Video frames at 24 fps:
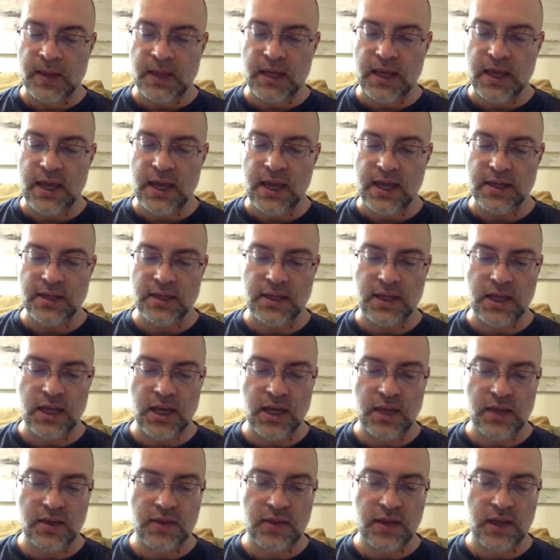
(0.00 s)
He handed
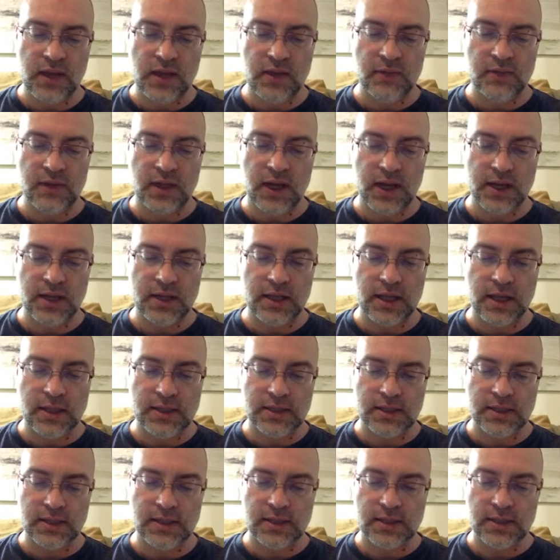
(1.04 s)
Keith the evil eye
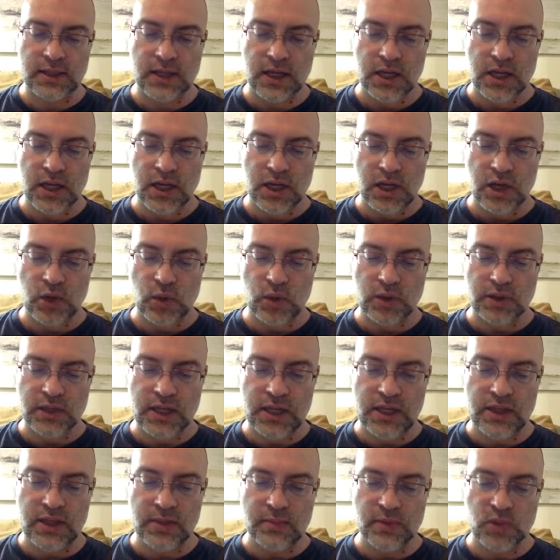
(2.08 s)
glasses. You will
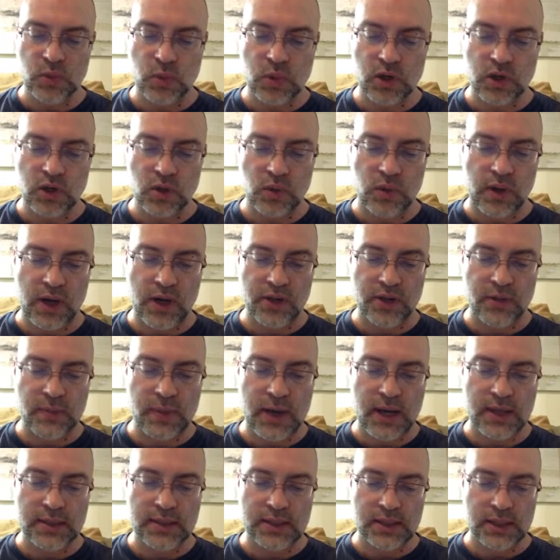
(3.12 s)
need them to work around the
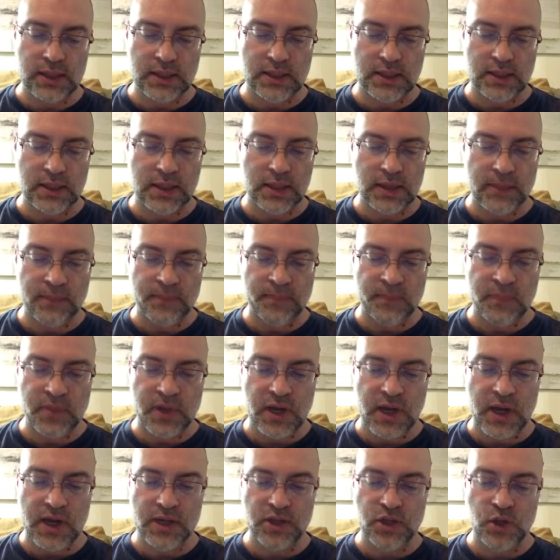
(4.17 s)
basilisk.
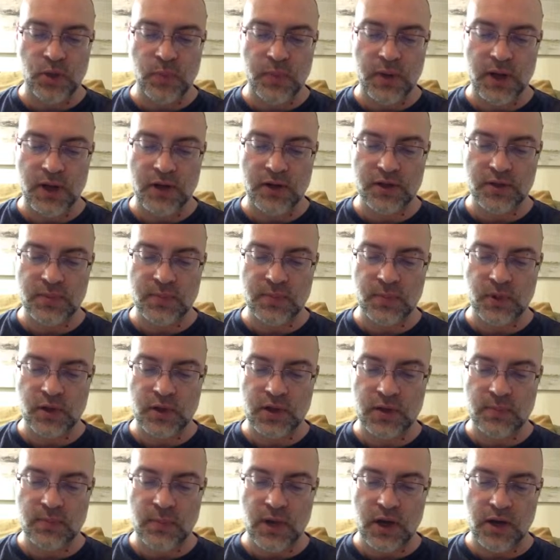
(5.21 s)
I had 2 pairs put
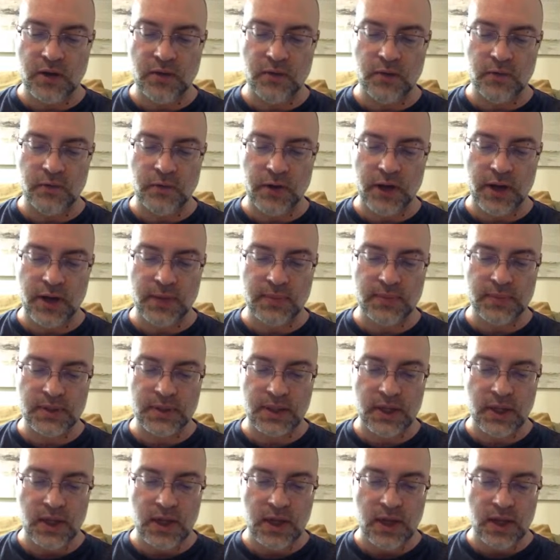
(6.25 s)
in modern frames.
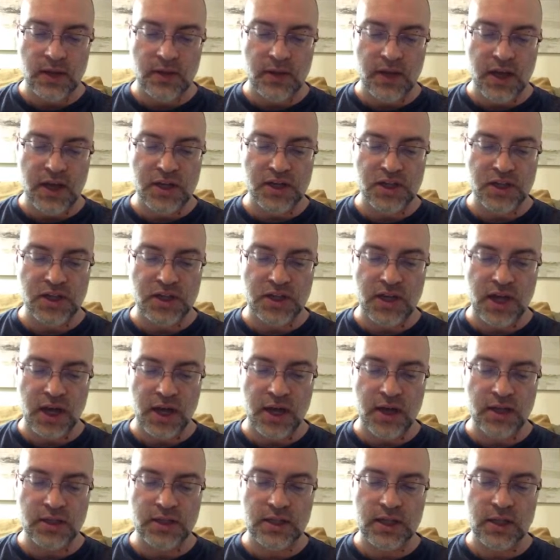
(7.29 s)
The ancient
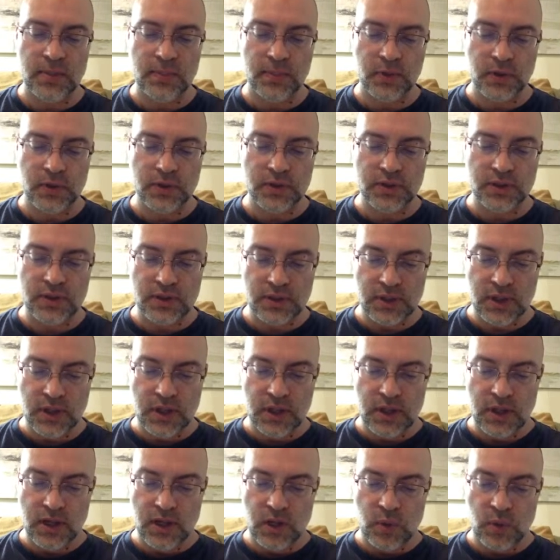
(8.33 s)
tie-on temples
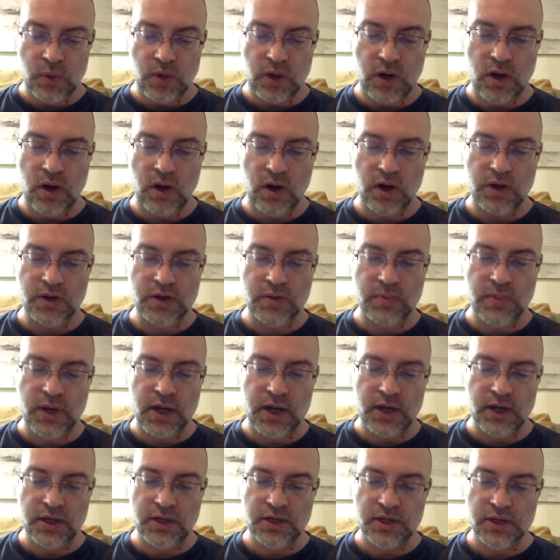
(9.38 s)
were hard to
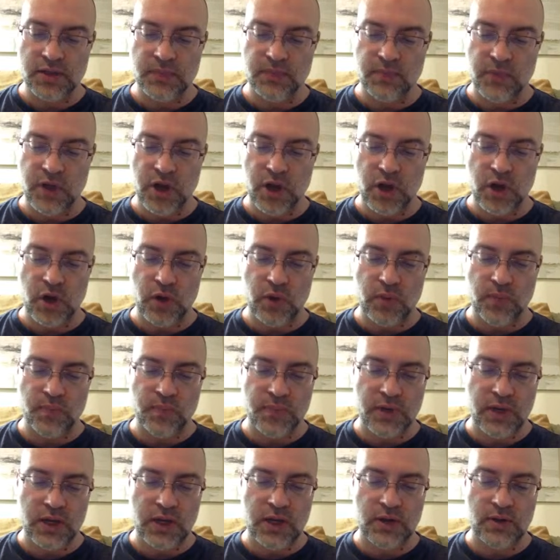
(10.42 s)
manage. Oh,
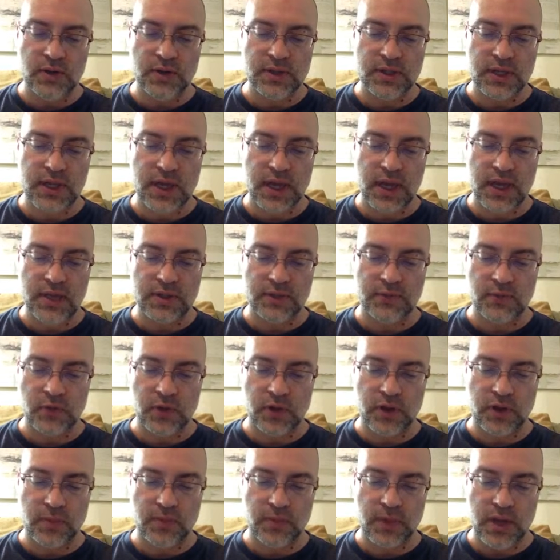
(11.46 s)
and here is a case
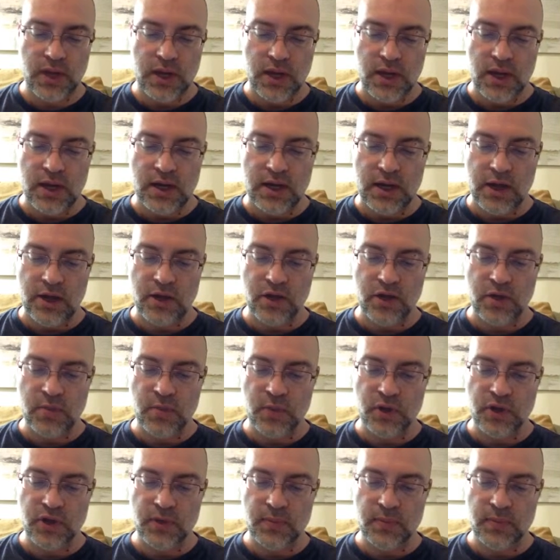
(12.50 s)
for them. Now you can
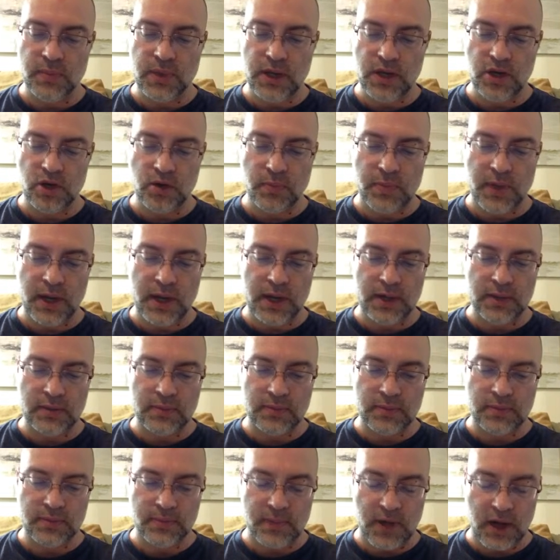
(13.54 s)
put them in your
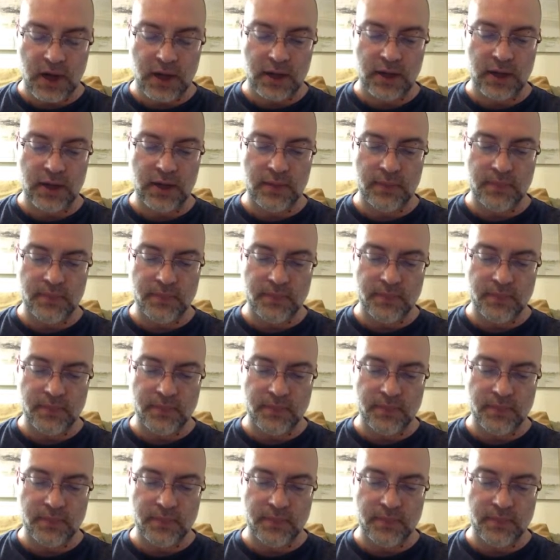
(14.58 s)
pants pocket.